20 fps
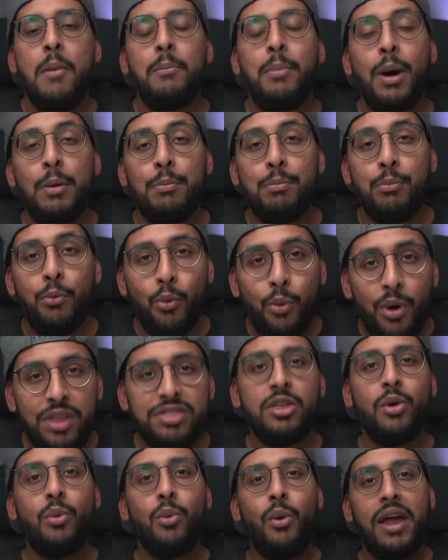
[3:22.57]
but
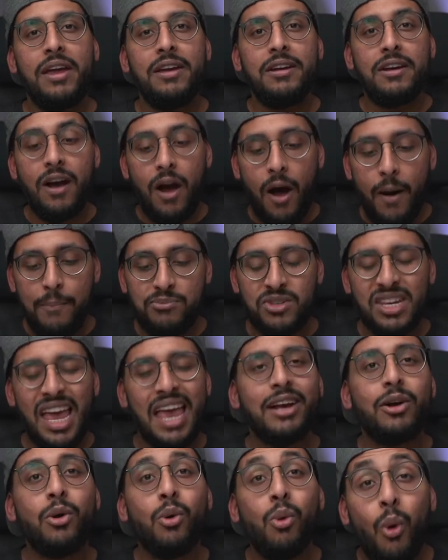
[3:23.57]
with the weight comes
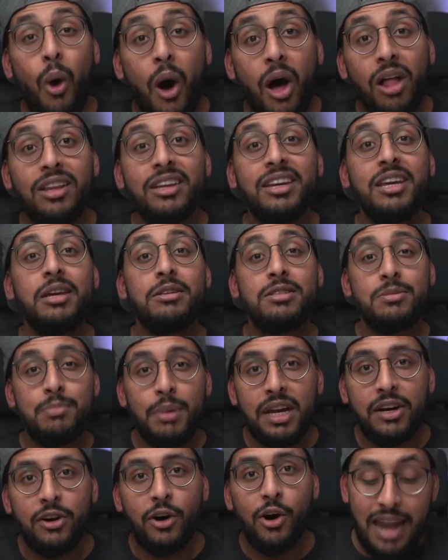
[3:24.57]
a quality
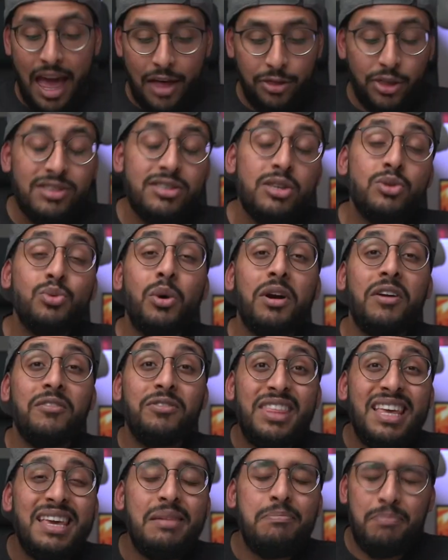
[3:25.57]
speaker. Now, this is one of the